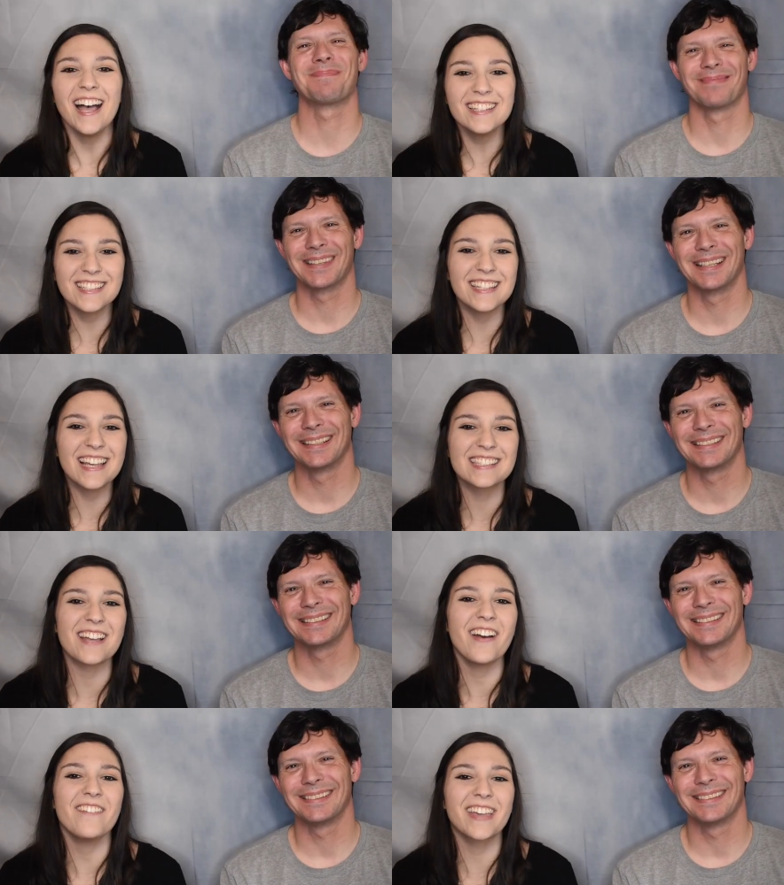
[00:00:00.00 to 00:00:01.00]
Speaker 1: Until next time,
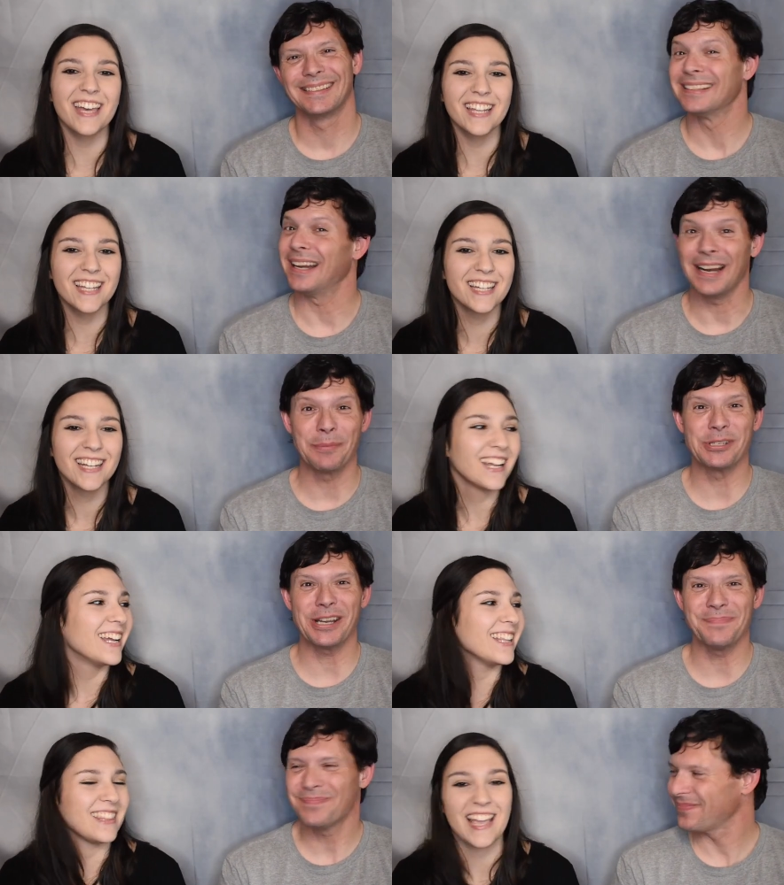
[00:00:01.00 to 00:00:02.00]
I'm Kayla. And I'm
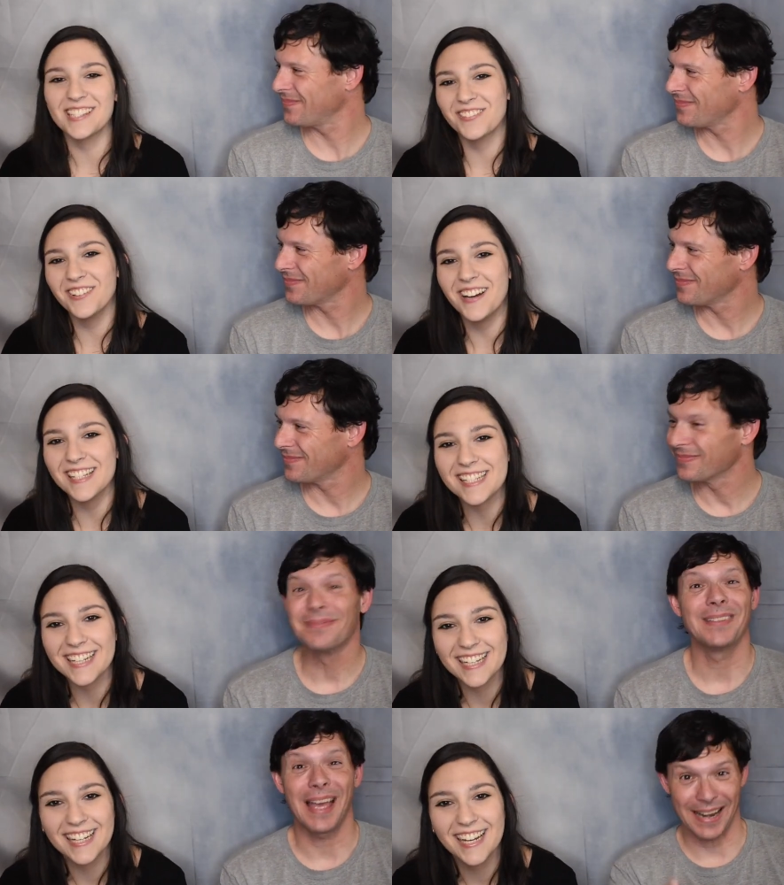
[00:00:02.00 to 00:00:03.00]
Jim. Thanks for
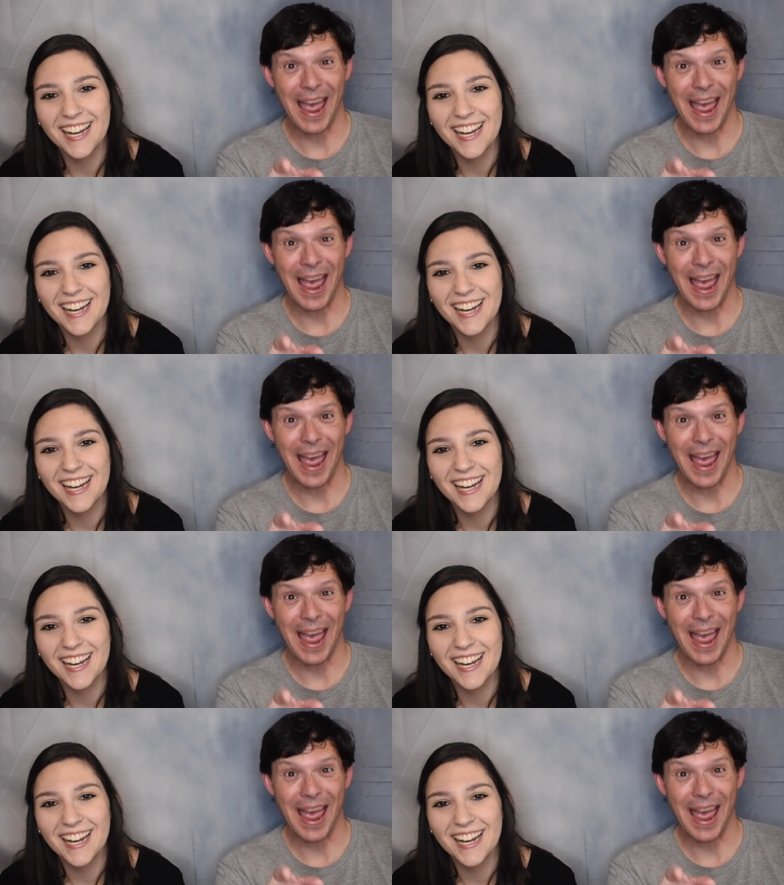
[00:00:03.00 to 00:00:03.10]
watching. And